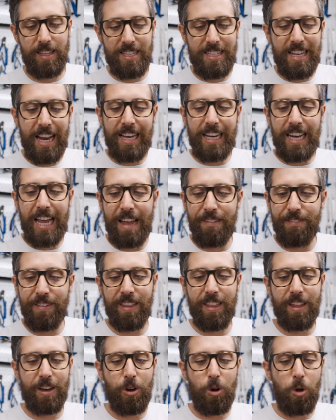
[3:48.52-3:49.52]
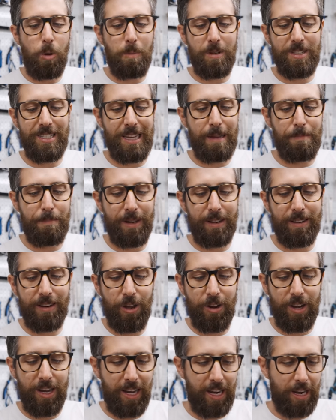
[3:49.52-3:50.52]
They're slightly heavier than a normal stem, but
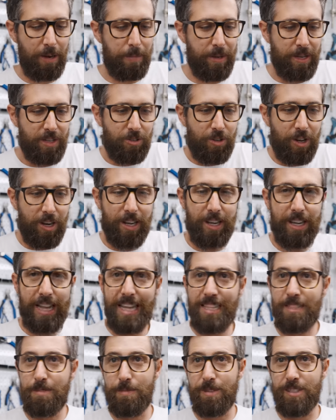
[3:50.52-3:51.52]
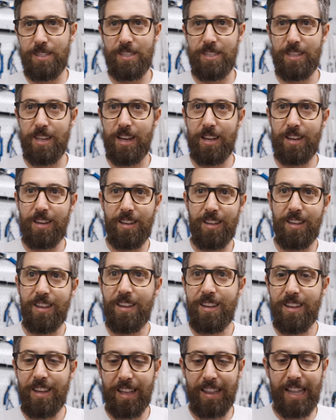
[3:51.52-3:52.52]
only a little bit. It's got a little elastomers inside,
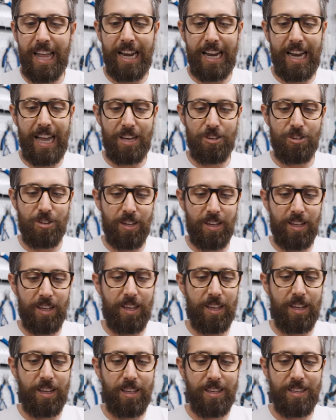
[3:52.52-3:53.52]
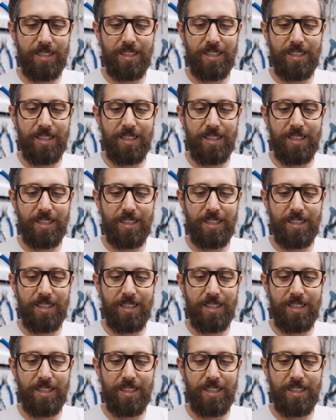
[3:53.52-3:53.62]
and that actually